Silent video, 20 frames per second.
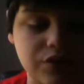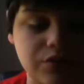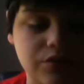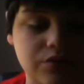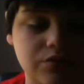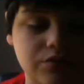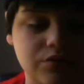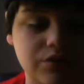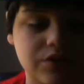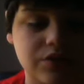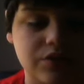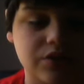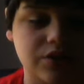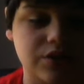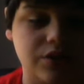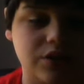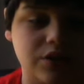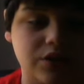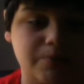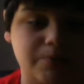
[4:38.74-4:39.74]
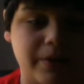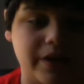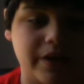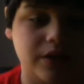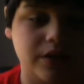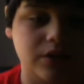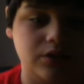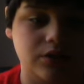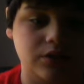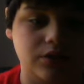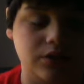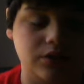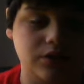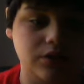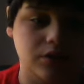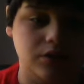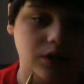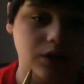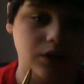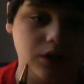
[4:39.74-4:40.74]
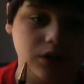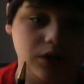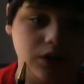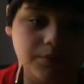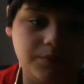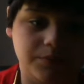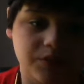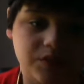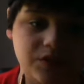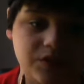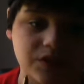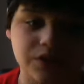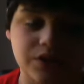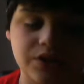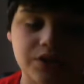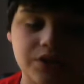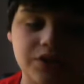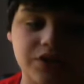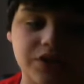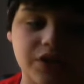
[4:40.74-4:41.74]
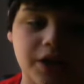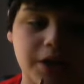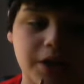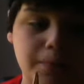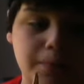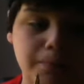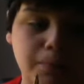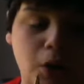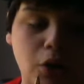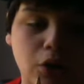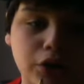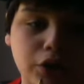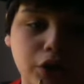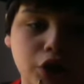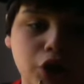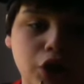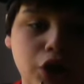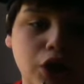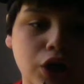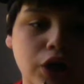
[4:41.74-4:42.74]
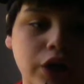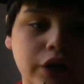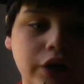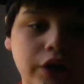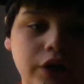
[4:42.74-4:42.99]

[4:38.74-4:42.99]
use this pen. This is a Parker.